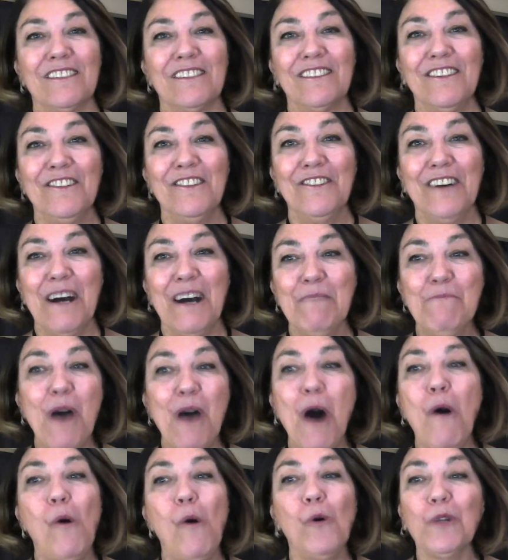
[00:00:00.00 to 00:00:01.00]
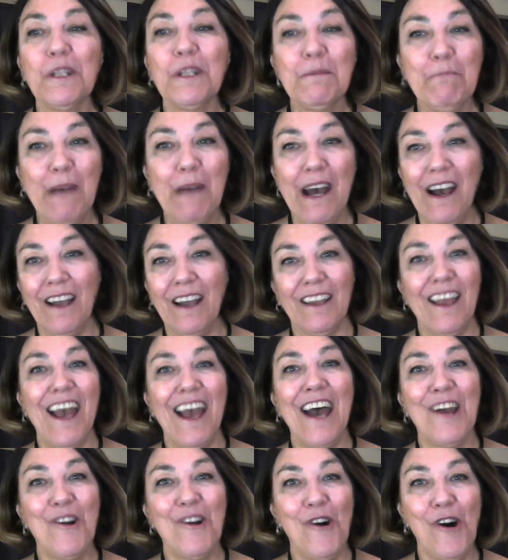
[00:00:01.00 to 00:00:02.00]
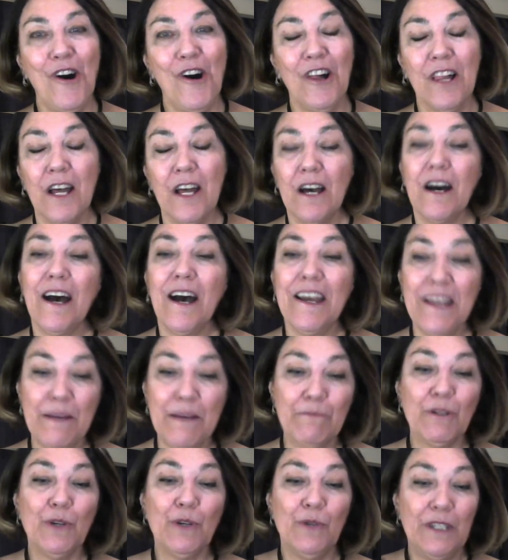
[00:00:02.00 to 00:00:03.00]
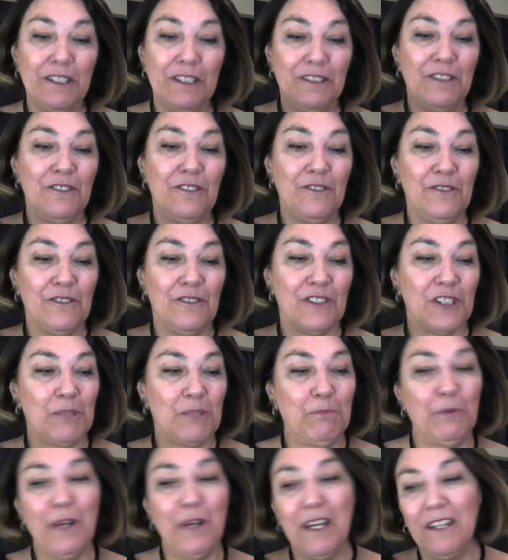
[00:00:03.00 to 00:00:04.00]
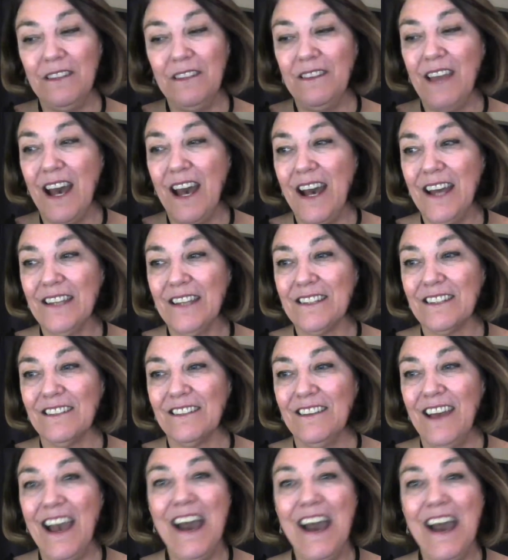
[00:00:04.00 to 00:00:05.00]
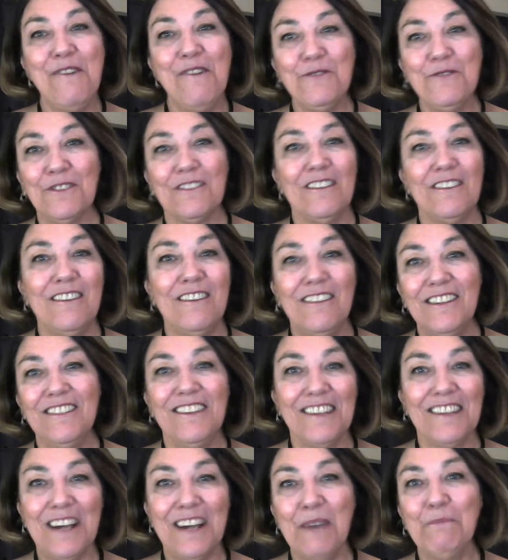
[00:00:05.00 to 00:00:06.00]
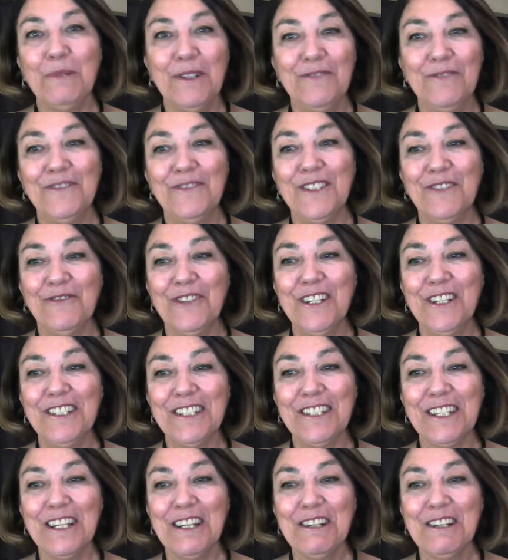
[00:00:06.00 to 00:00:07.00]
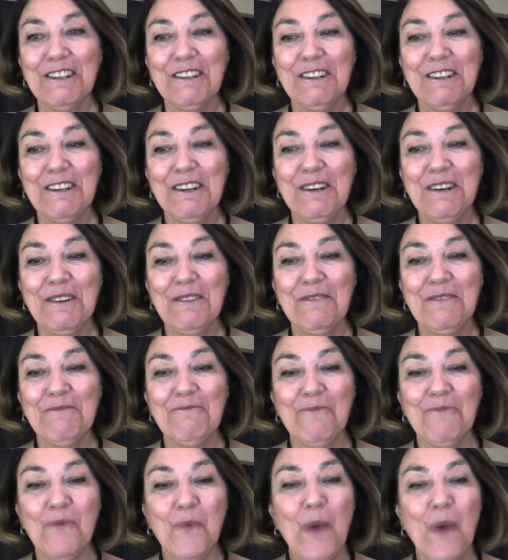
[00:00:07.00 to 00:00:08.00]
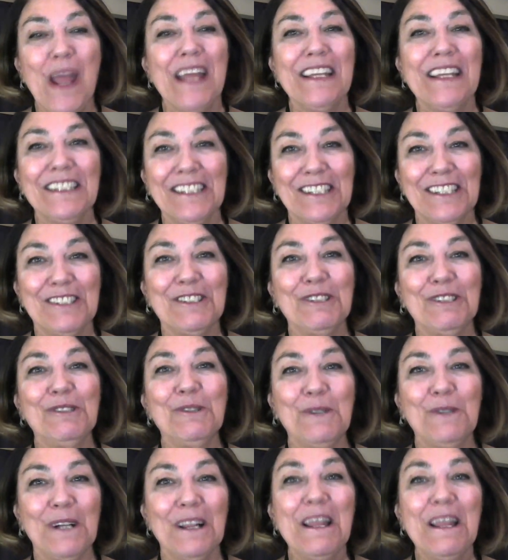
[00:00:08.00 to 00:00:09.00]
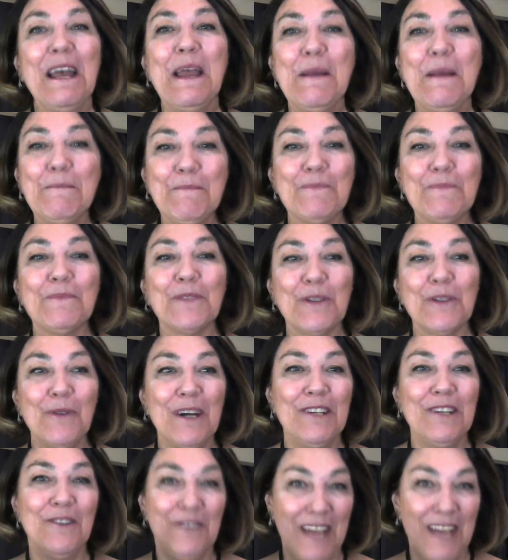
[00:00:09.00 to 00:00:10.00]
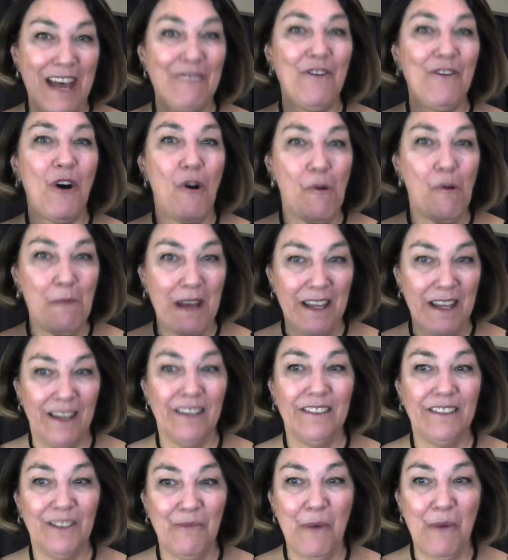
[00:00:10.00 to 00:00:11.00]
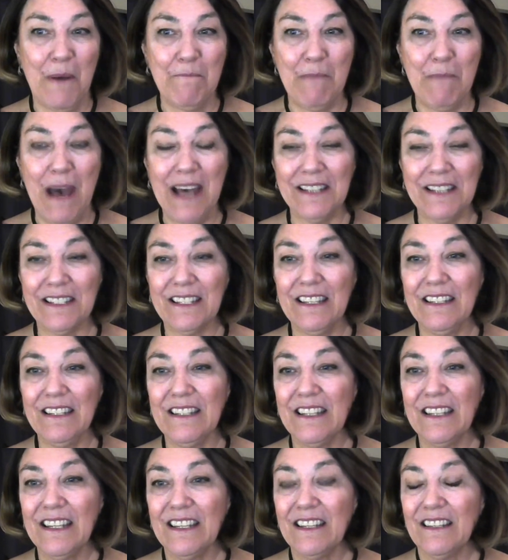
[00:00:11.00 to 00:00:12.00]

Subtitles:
So I'm not holding back at all. I am going to spread that out on a couple of different ways to claim, so I don't have all my eggs in one basket.